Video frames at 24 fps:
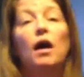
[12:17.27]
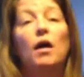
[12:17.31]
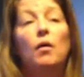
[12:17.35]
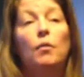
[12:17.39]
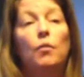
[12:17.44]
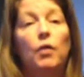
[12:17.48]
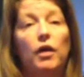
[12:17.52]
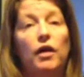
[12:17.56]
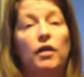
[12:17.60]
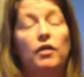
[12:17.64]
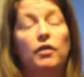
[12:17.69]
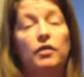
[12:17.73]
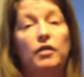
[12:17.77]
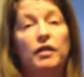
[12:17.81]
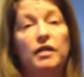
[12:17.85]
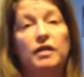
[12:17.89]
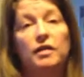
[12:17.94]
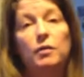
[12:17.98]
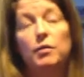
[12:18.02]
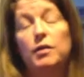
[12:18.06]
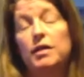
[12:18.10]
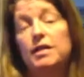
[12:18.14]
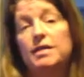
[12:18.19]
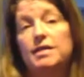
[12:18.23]
One other thing
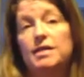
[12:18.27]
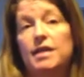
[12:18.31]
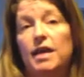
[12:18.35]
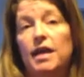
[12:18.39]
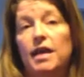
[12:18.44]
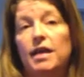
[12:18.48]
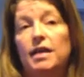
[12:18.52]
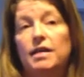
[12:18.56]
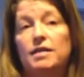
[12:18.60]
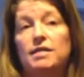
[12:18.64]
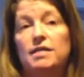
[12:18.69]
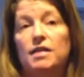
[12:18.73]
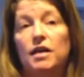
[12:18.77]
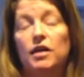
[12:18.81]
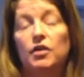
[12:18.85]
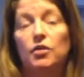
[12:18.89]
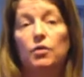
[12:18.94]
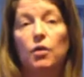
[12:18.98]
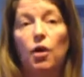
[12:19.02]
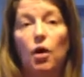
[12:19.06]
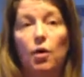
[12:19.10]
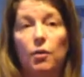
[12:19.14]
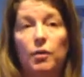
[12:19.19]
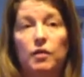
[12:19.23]
I want to say is that you
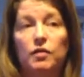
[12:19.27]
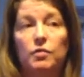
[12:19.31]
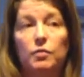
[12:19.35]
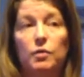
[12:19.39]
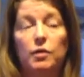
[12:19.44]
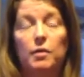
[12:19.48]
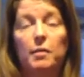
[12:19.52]
always want